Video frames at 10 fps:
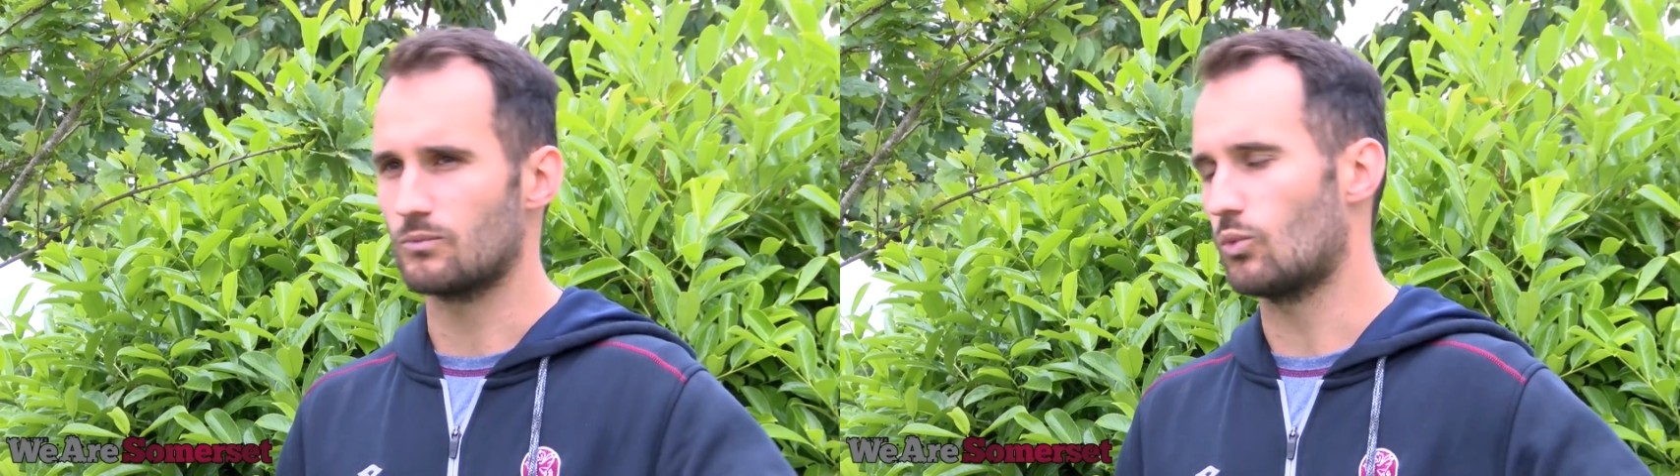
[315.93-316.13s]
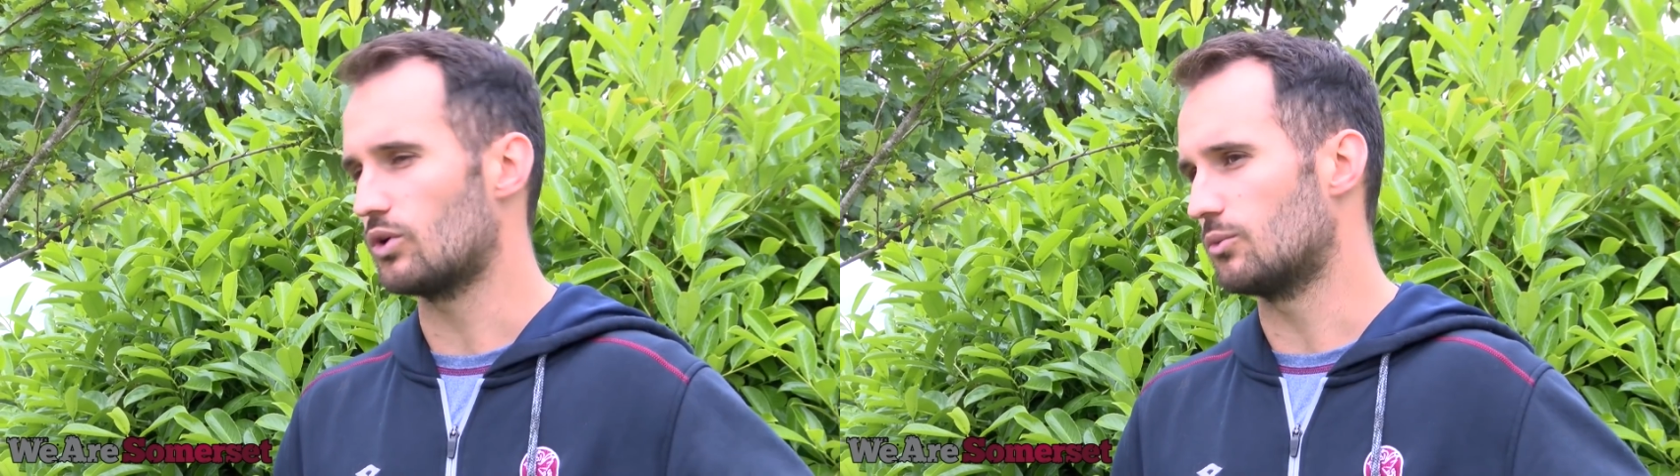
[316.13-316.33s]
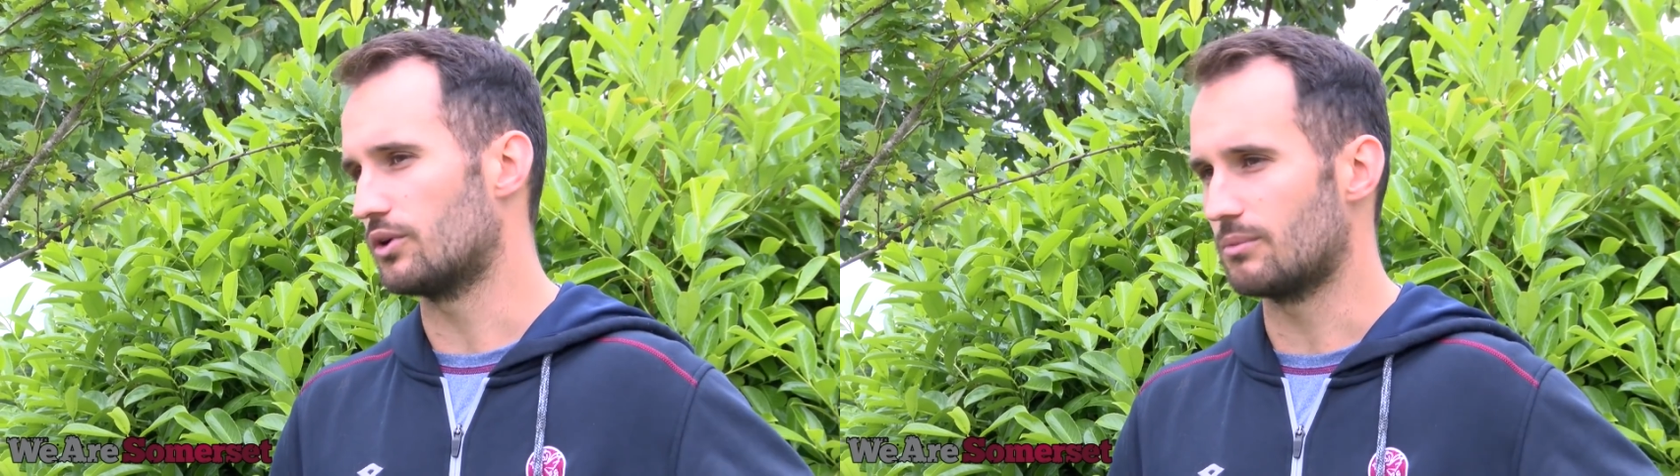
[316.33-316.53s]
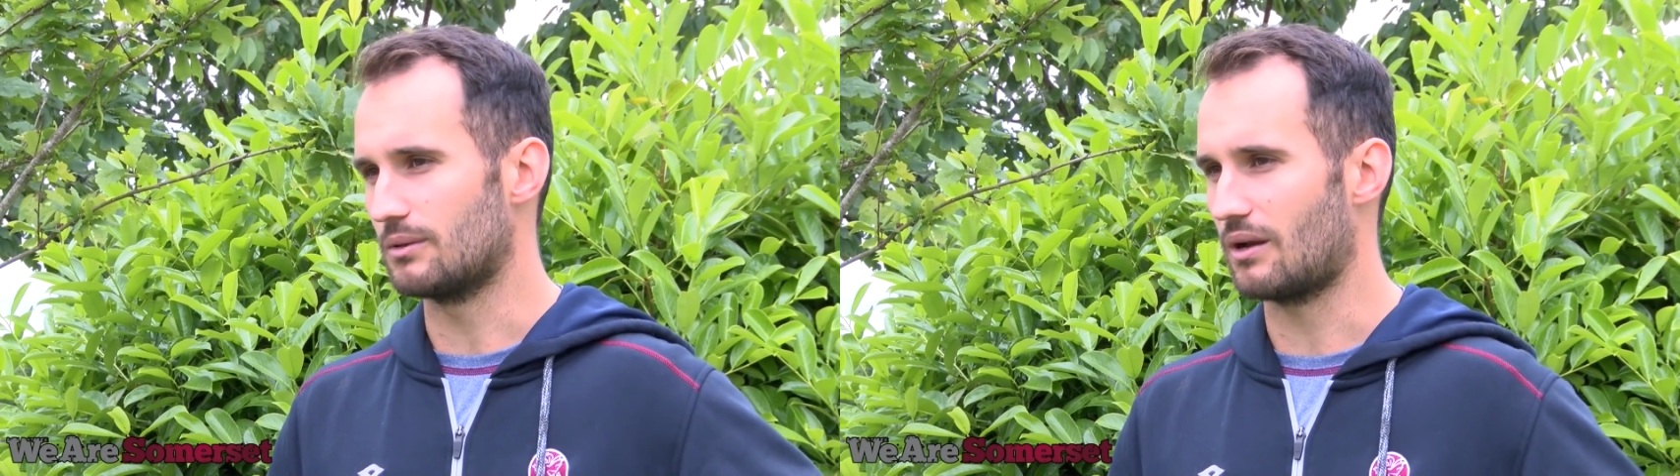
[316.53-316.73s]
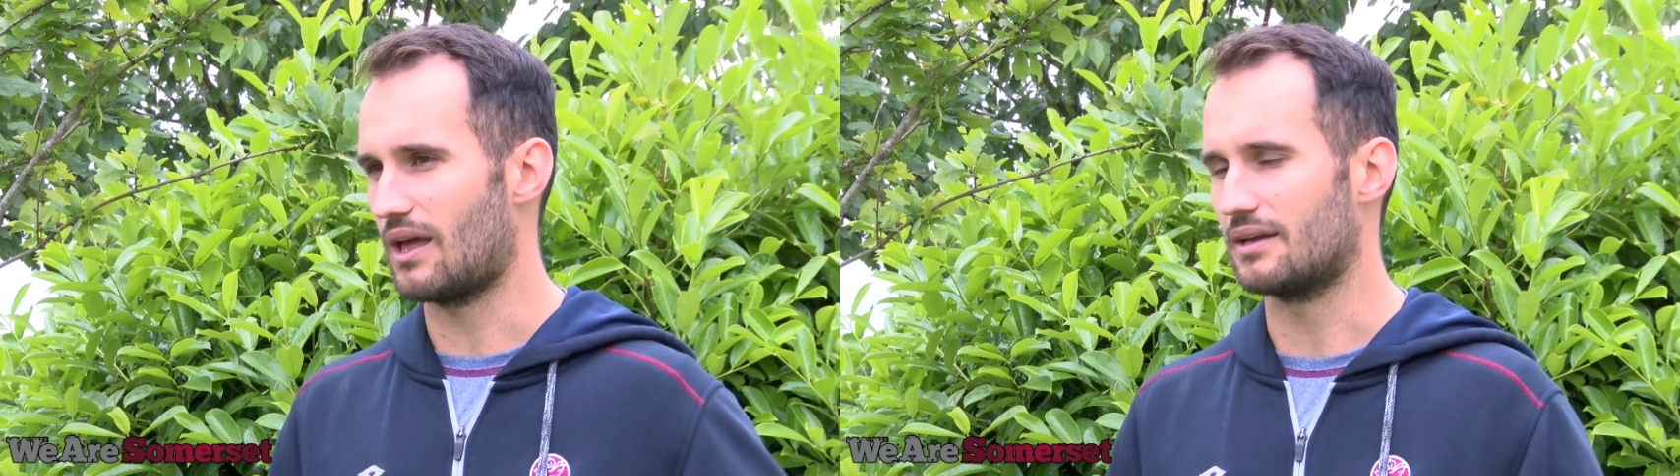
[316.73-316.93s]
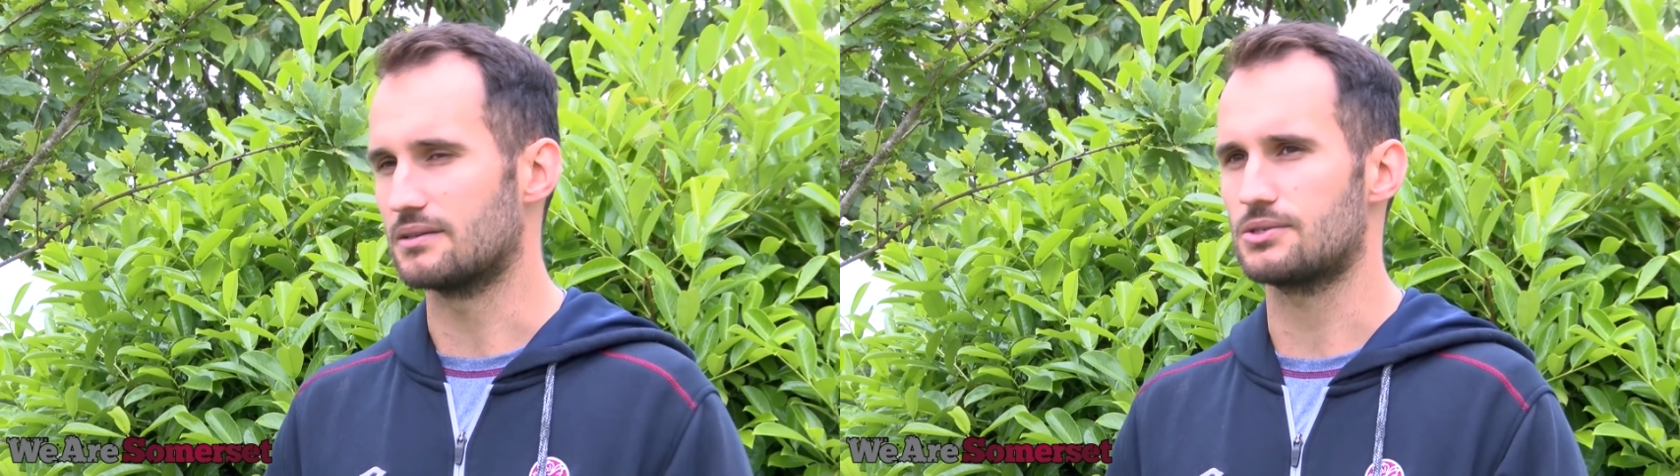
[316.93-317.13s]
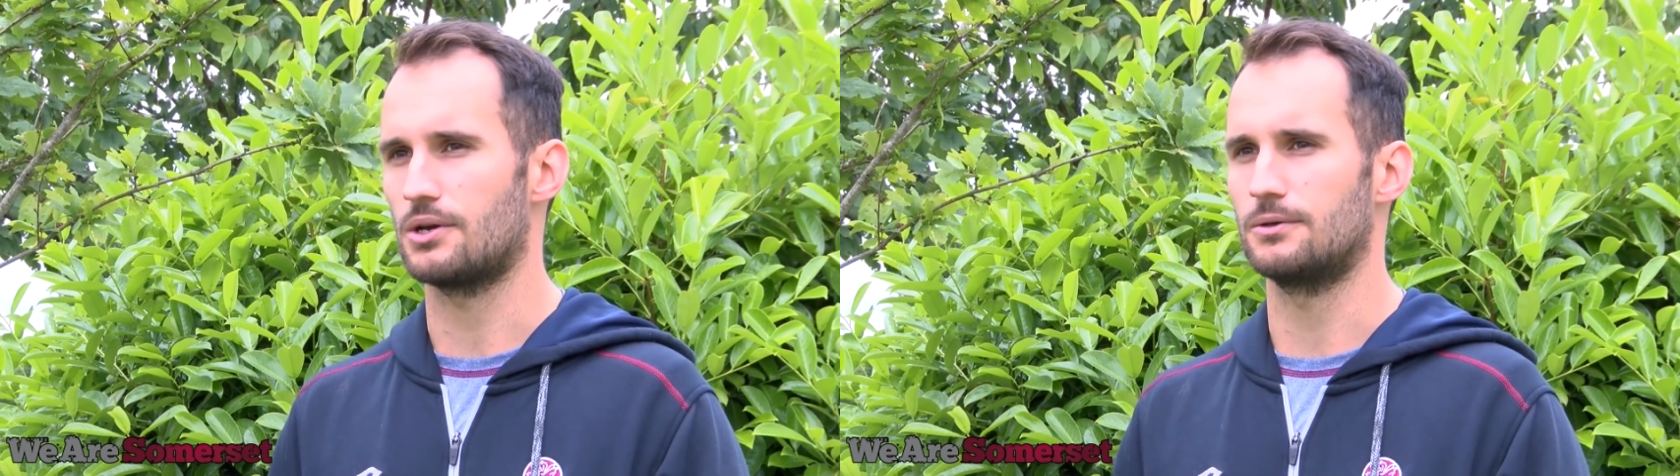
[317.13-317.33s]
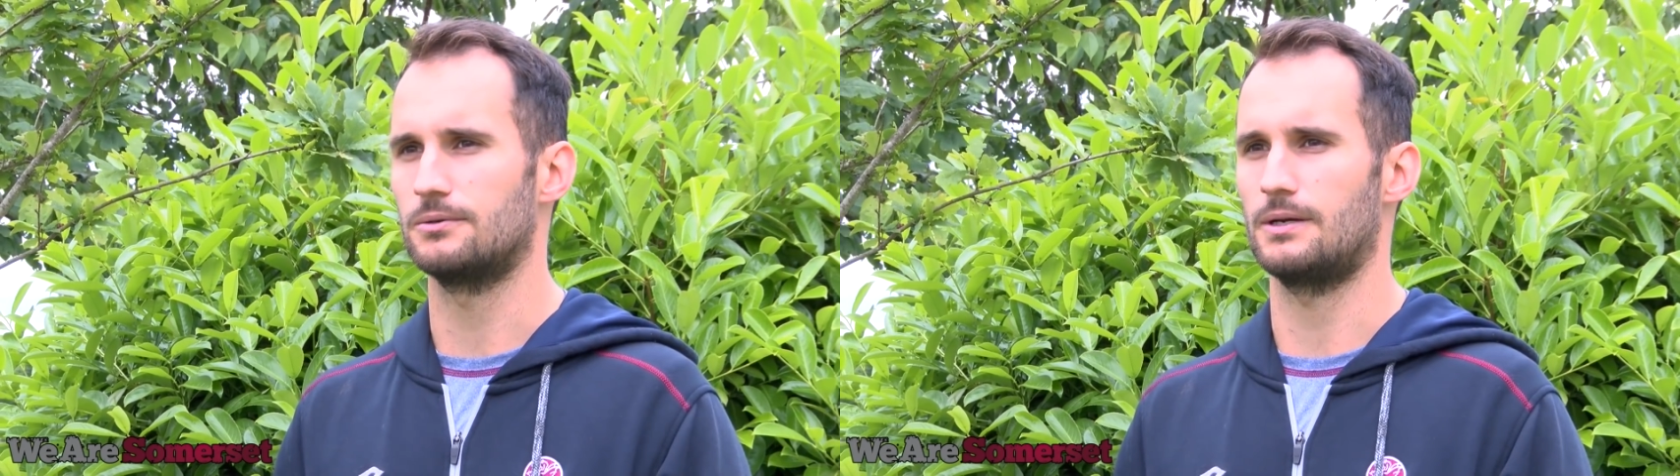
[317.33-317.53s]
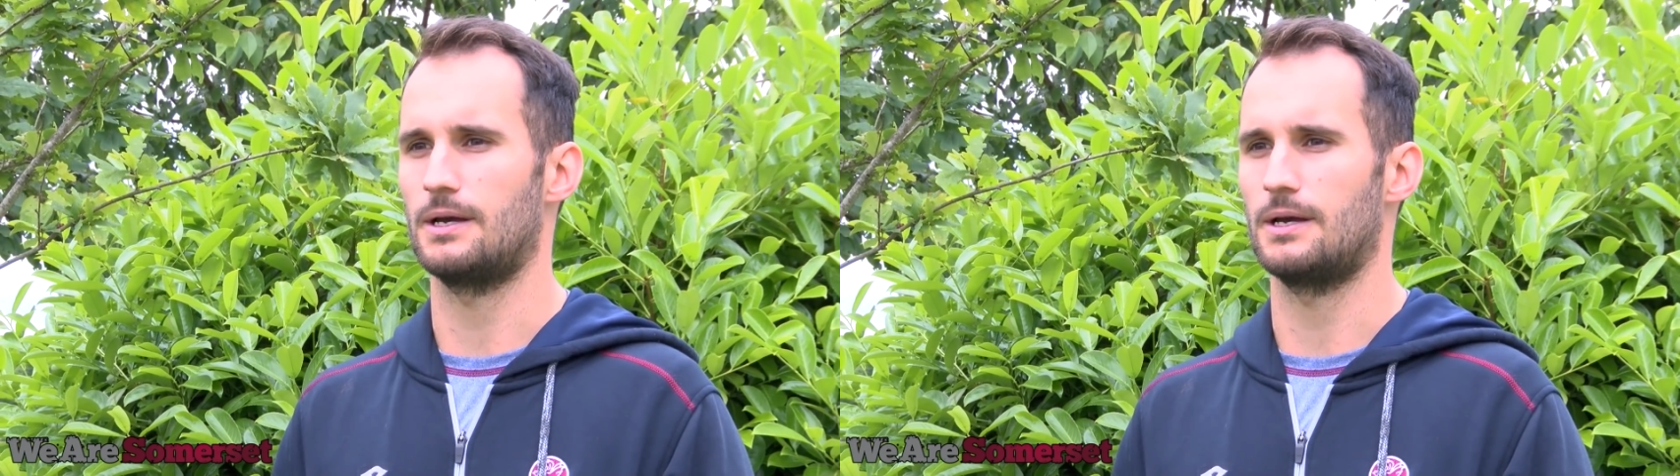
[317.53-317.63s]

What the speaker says: what you want to be playing. So